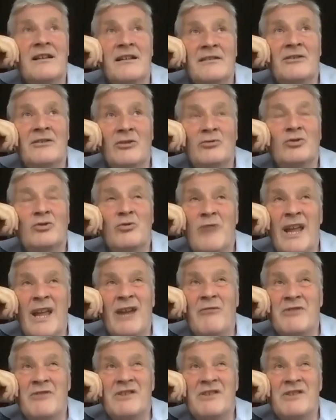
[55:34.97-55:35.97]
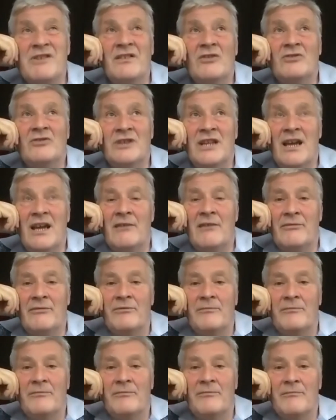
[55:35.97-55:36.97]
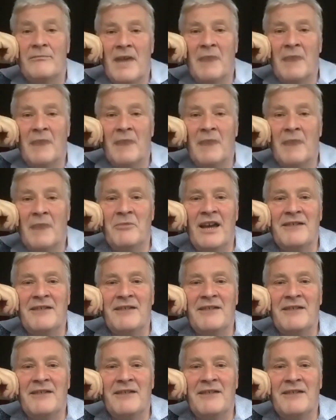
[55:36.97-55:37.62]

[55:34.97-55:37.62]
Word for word: you know two languages is not enough. I mean, I, mm.